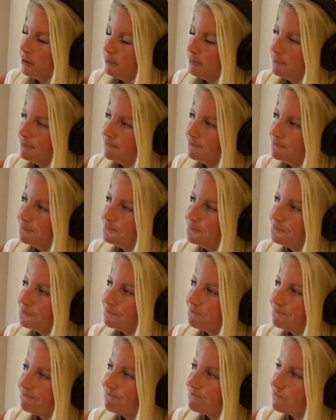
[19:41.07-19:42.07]

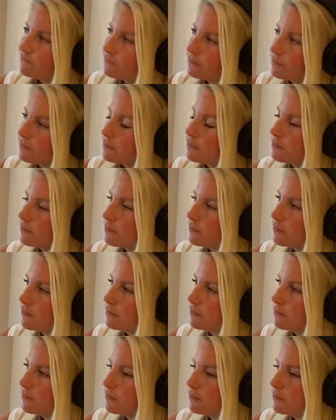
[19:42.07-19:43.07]

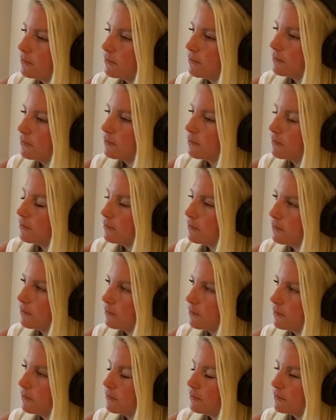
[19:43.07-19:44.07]

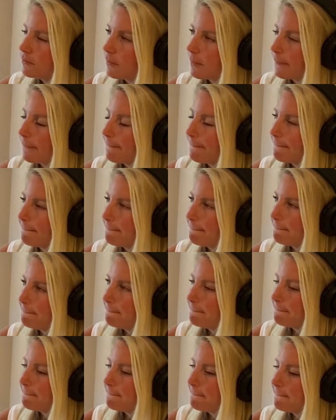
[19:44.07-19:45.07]

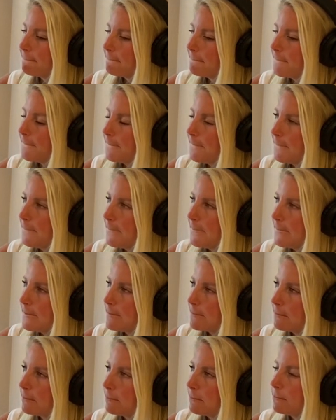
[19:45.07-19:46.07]

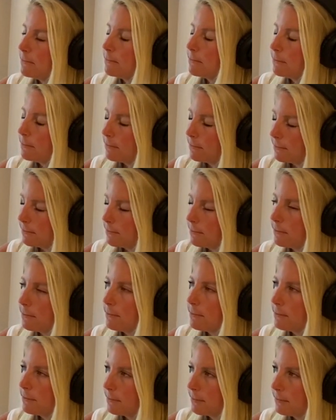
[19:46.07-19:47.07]

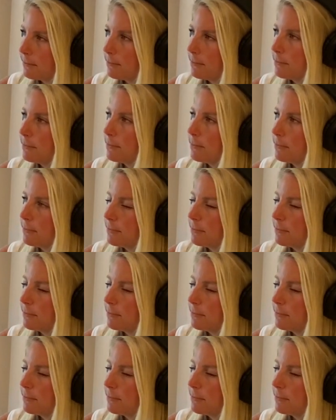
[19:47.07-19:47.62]
(not speaking)